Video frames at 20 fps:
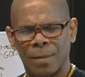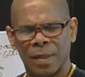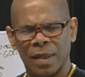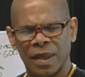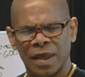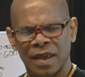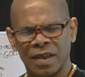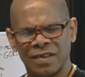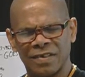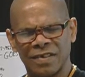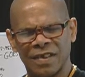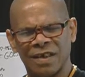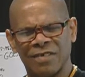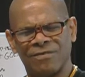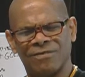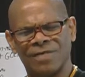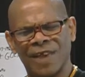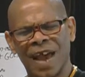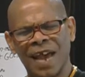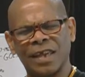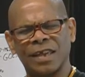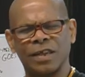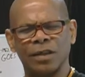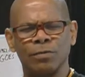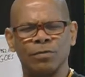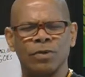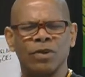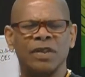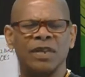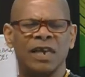as that
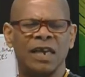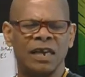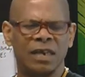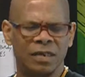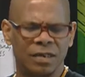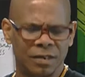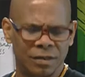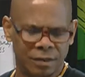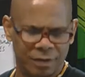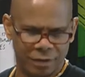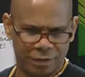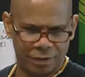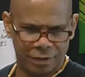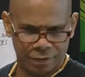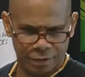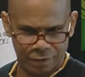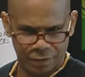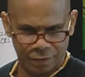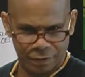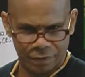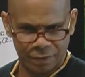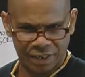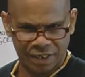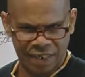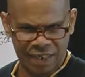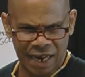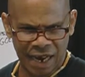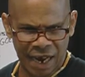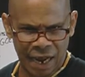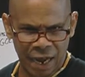vacuum cleaner
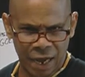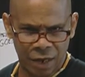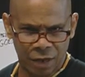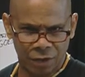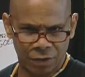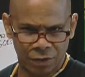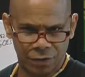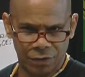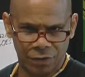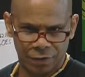sound.